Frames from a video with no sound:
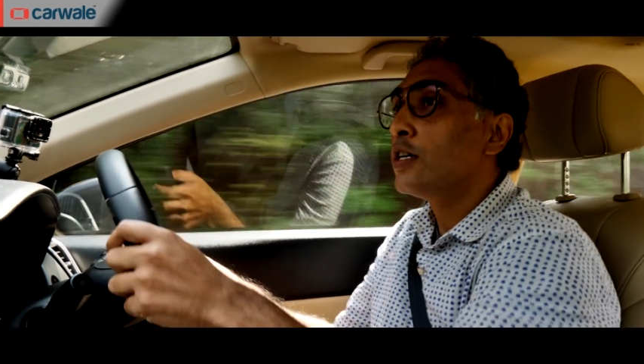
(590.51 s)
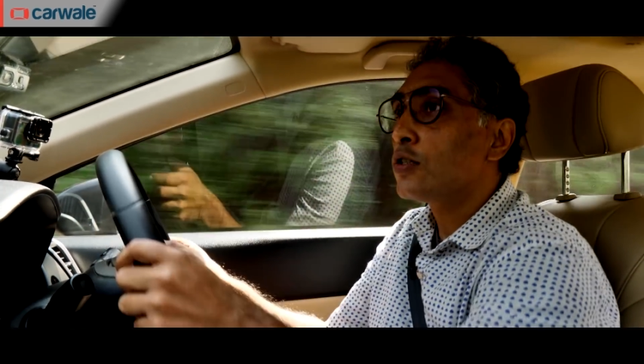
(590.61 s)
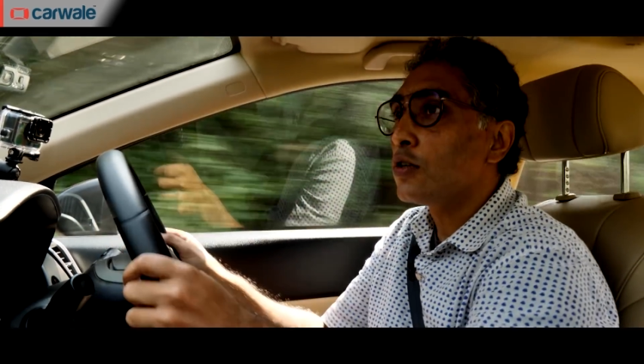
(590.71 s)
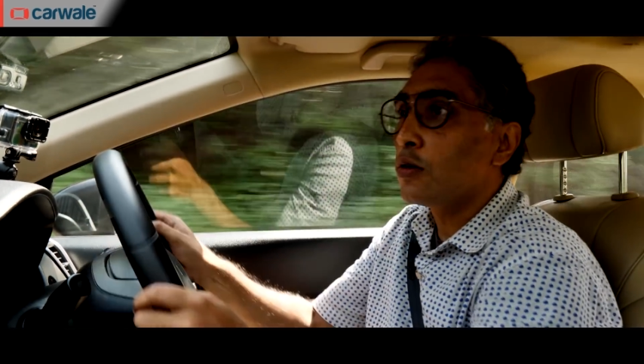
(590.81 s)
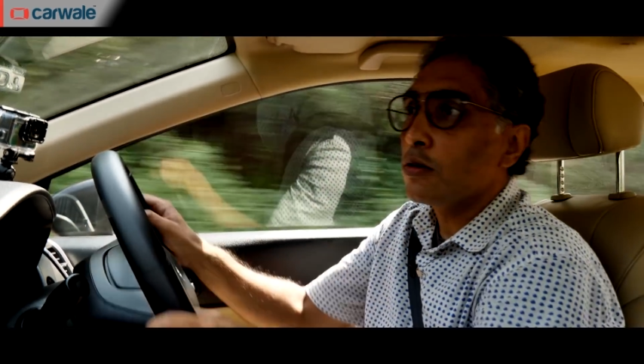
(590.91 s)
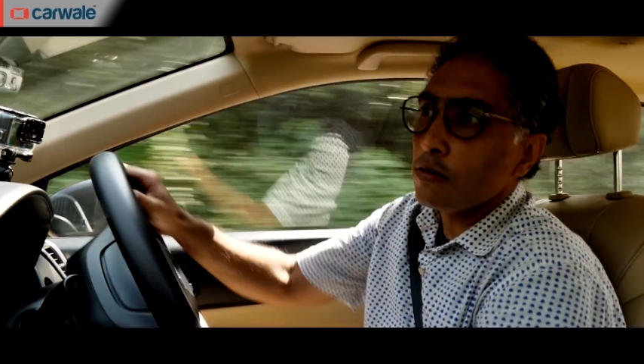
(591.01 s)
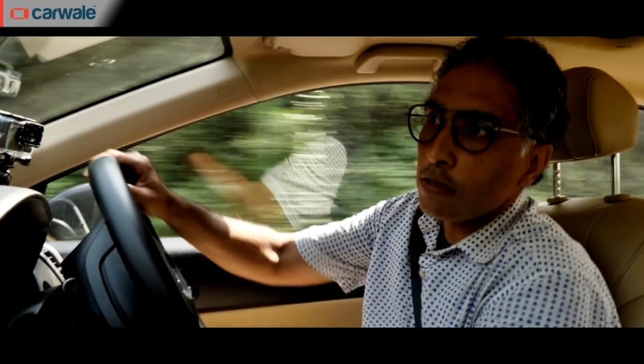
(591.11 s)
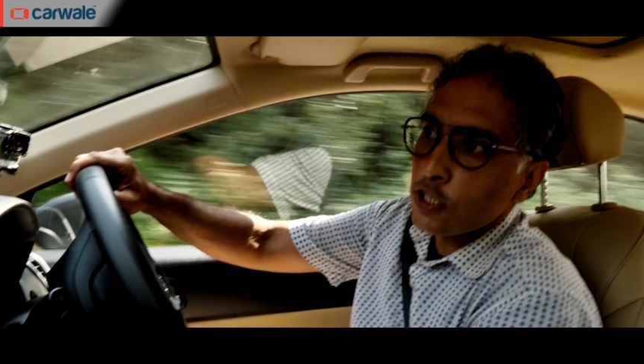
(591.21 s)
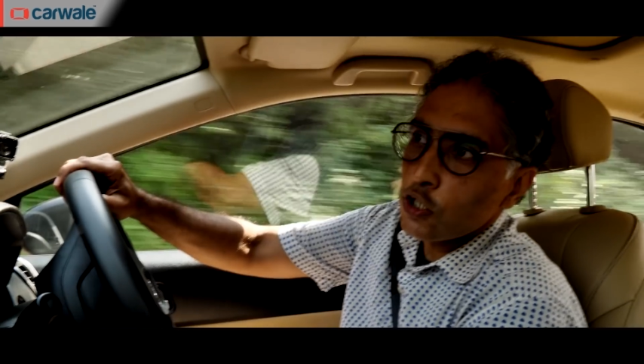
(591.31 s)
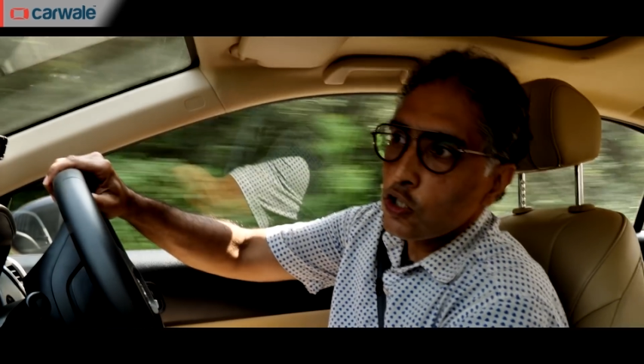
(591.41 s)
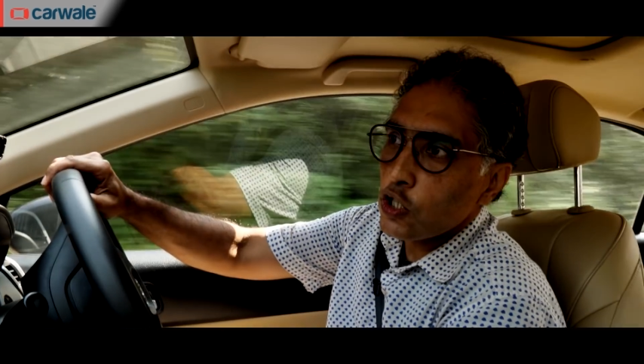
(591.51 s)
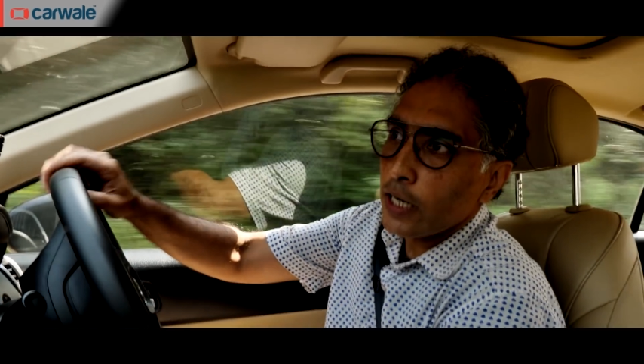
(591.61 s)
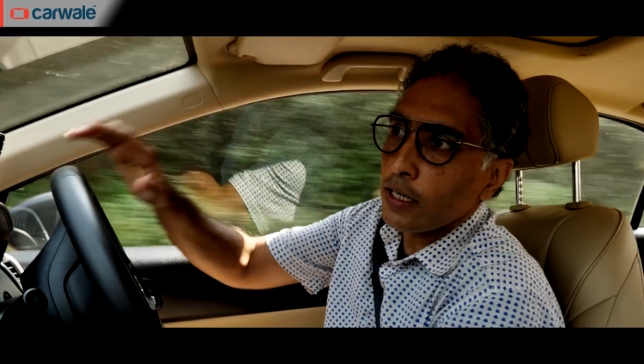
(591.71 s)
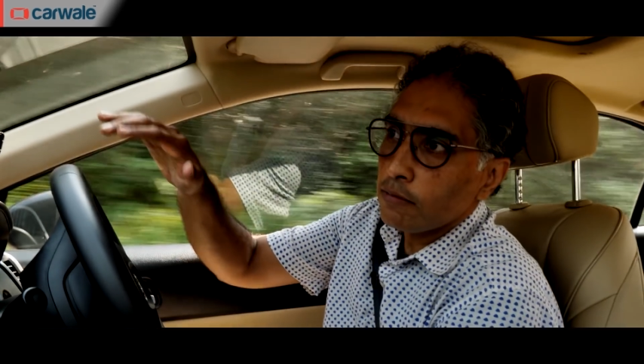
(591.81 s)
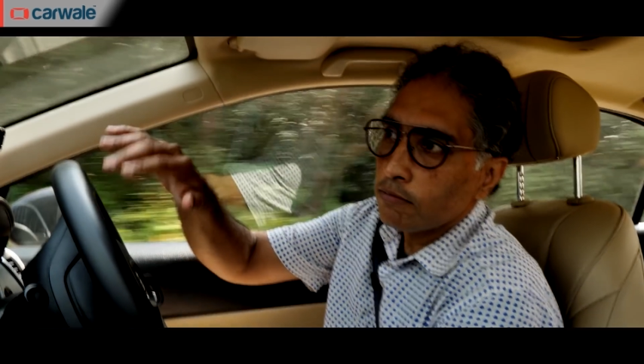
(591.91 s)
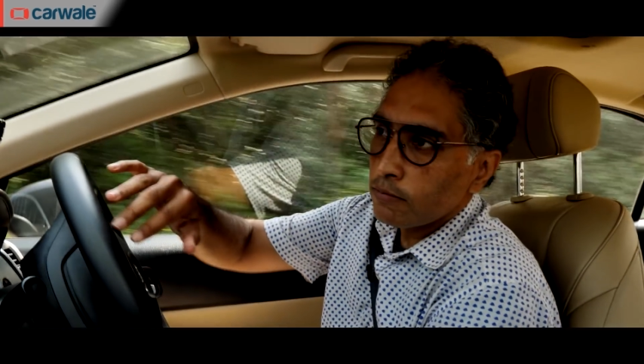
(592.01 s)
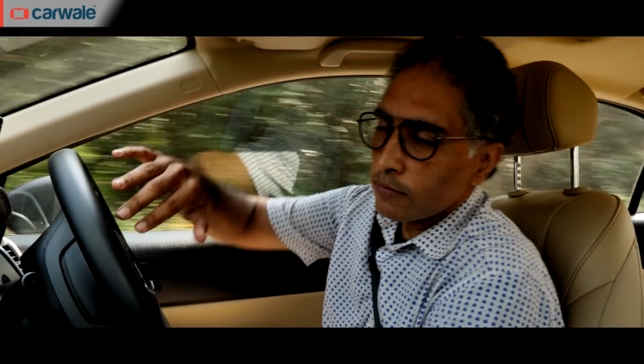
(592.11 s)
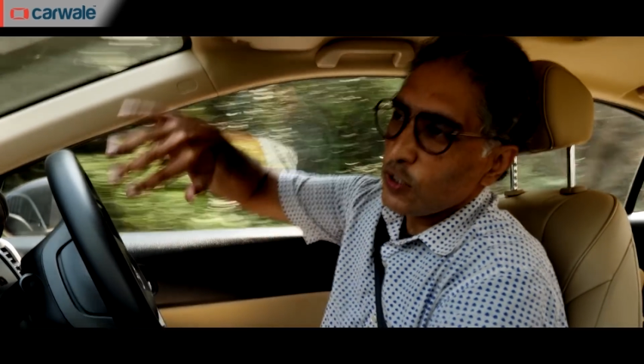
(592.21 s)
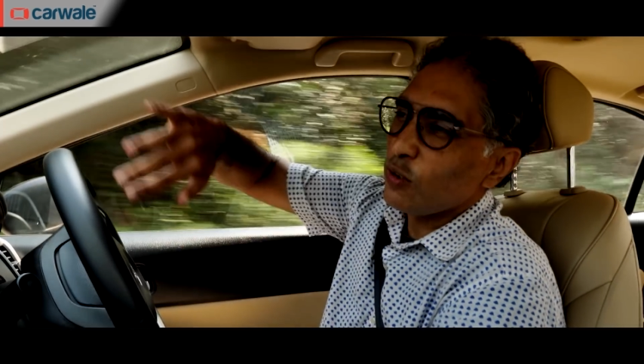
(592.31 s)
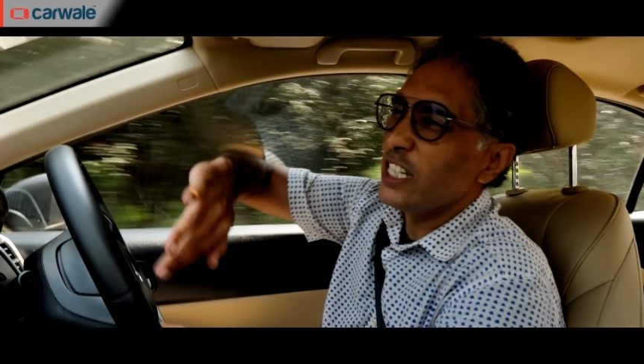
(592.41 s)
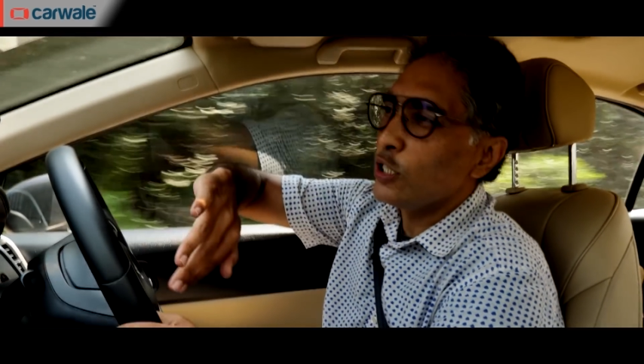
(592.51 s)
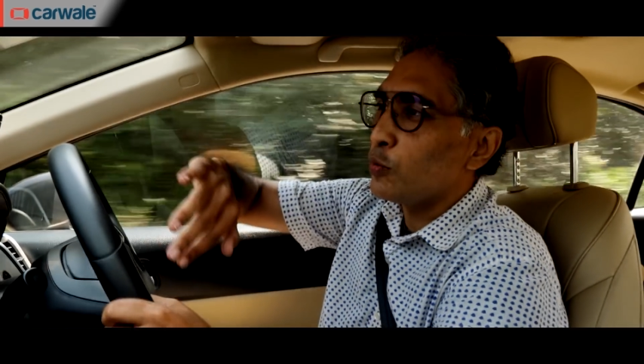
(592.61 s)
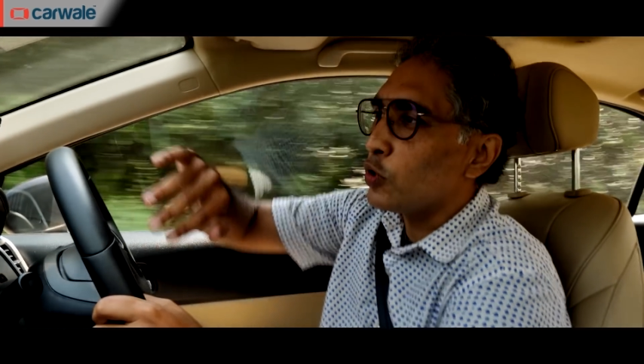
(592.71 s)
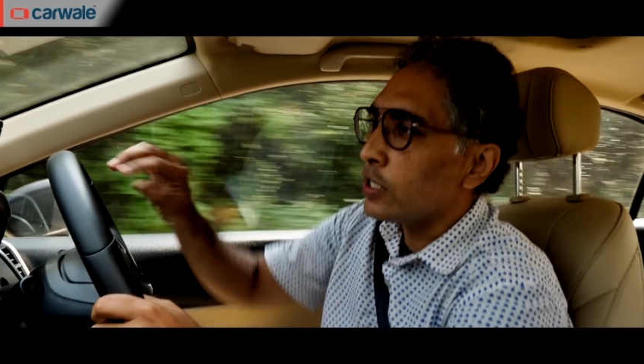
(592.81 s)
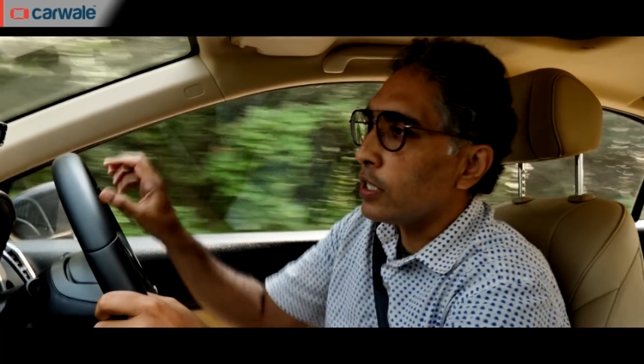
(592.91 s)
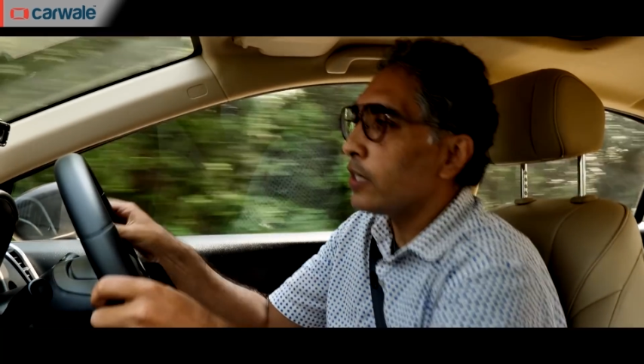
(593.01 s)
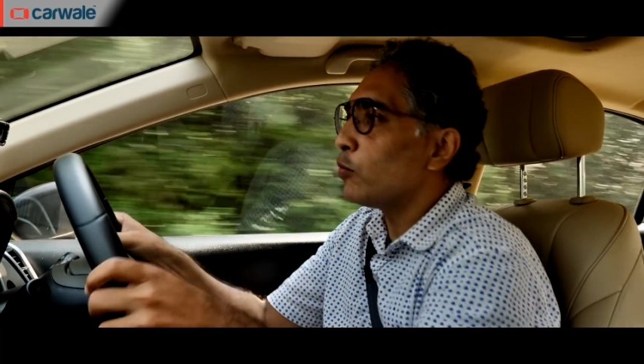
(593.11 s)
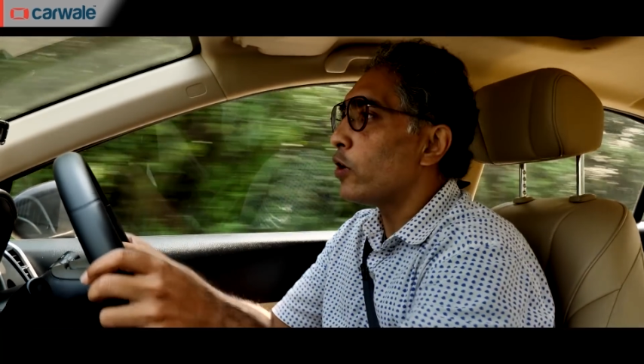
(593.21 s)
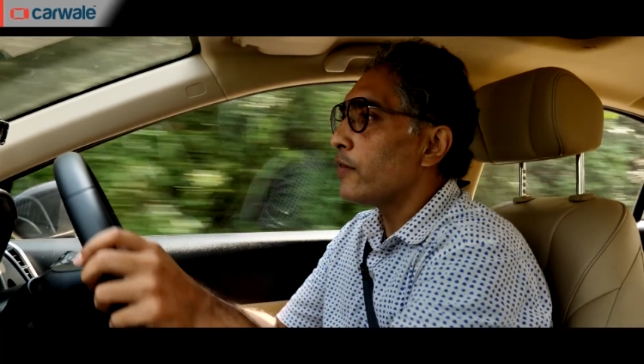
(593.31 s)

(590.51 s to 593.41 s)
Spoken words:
So you can just chuck it. You need to put in a little more